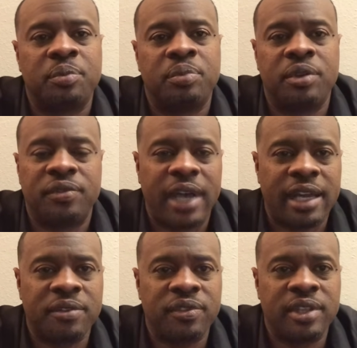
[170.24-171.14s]

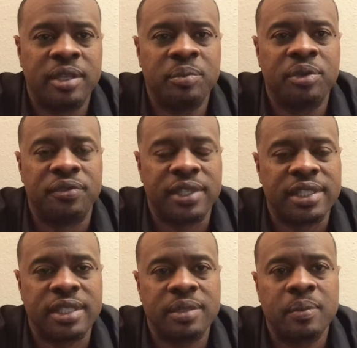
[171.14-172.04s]
providing for them,
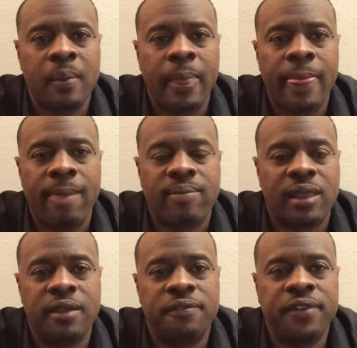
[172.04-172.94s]
provision,
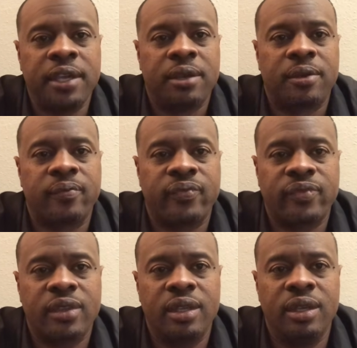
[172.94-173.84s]
and fear.
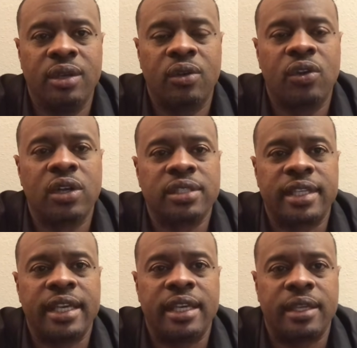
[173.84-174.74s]
You don't cross the
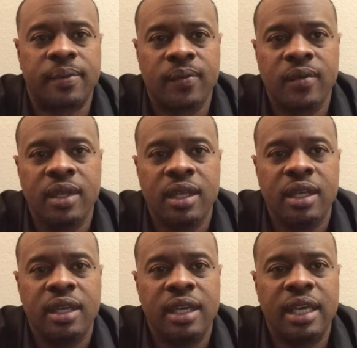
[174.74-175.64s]
king.
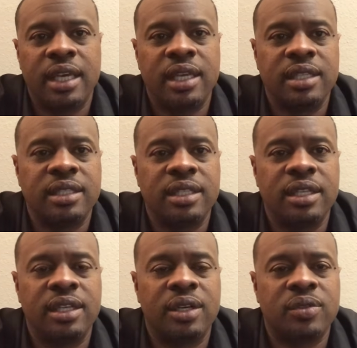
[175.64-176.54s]
And
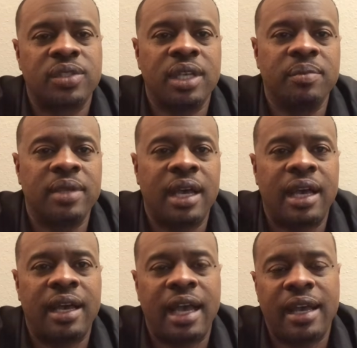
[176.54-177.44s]

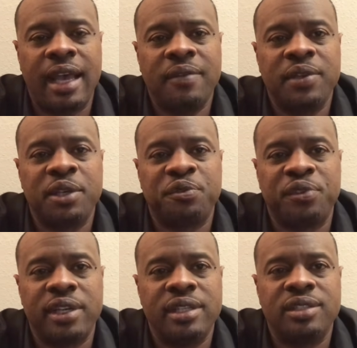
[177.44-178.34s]
I have good
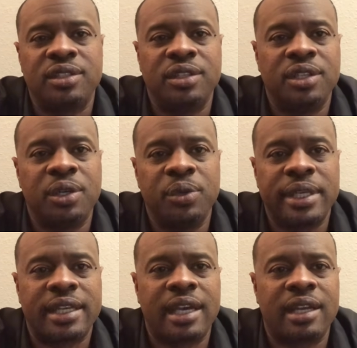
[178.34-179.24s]
friends who
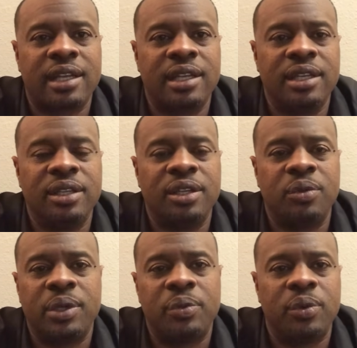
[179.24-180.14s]
get kind of
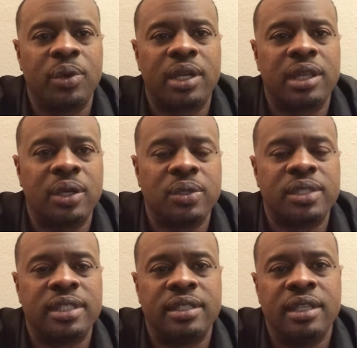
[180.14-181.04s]
we're close, and